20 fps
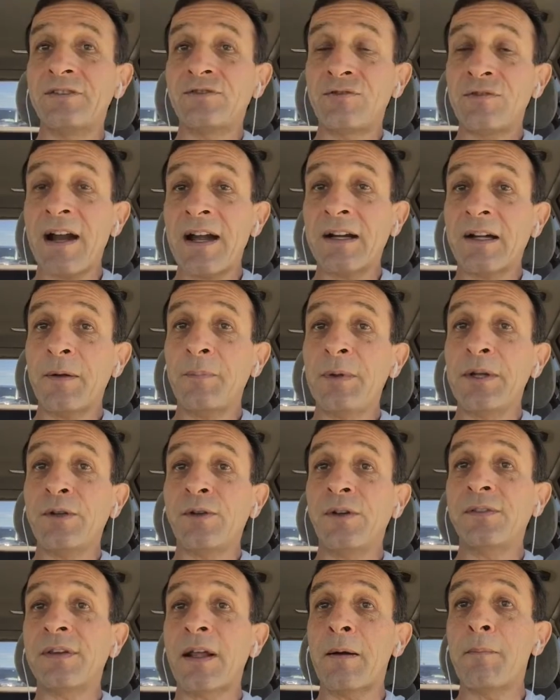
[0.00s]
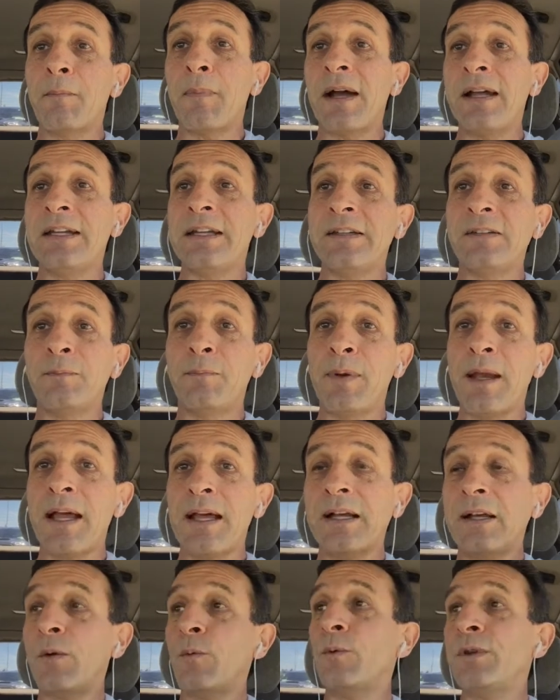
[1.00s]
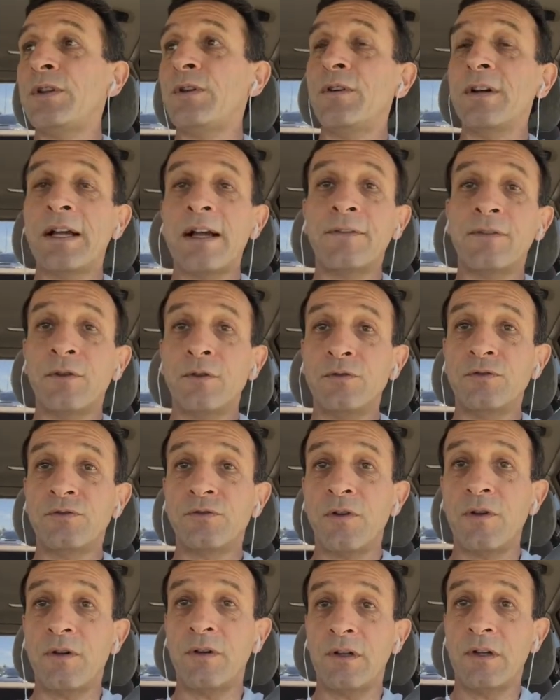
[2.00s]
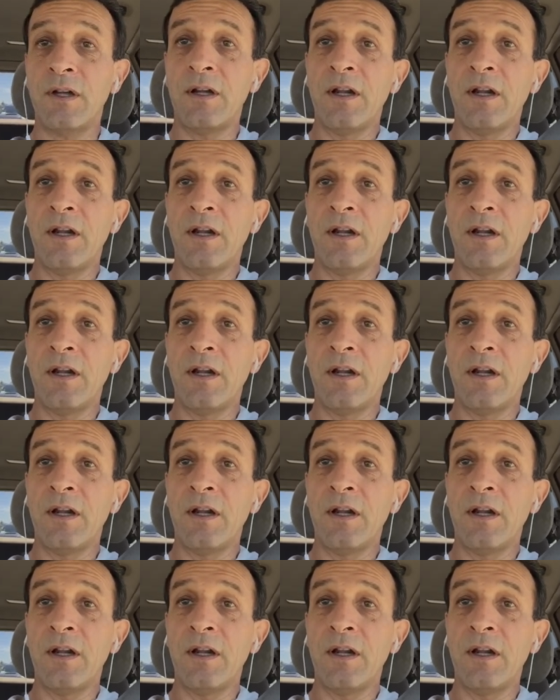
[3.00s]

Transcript: drunk because our mind is blank, we don't have control